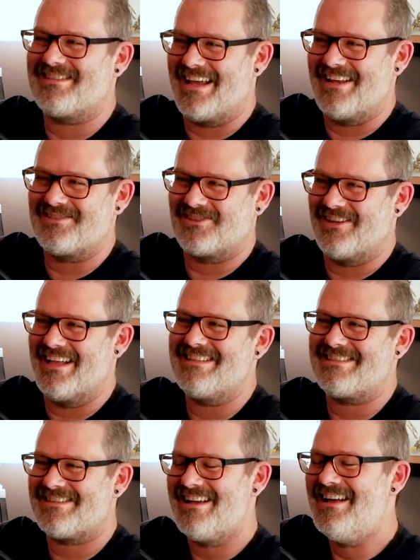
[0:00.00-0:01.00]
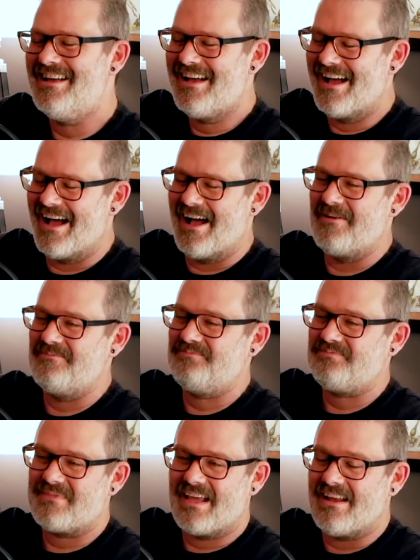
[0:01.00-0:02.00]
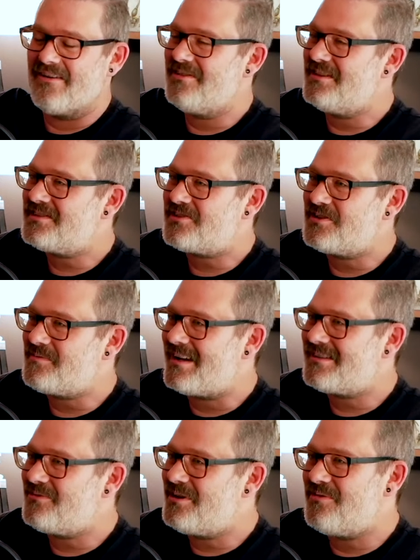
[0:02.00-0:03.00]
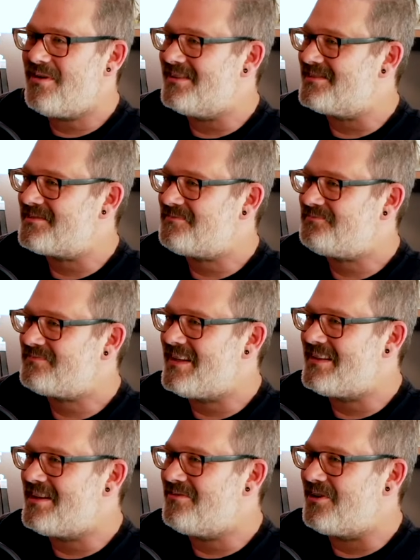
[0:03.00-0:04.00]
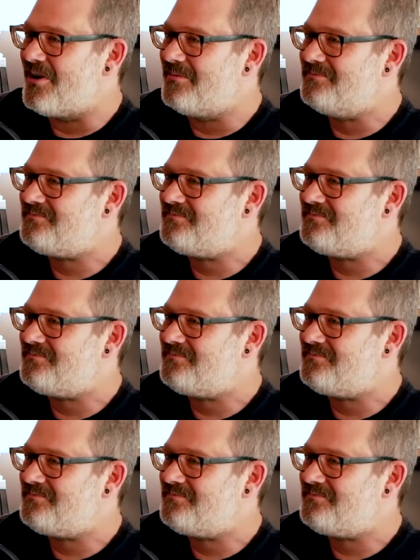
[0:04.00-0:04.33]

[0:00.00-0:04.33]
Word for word: Angeles, um, and everything just goes back to the way it was. Yeah. At the end of it all.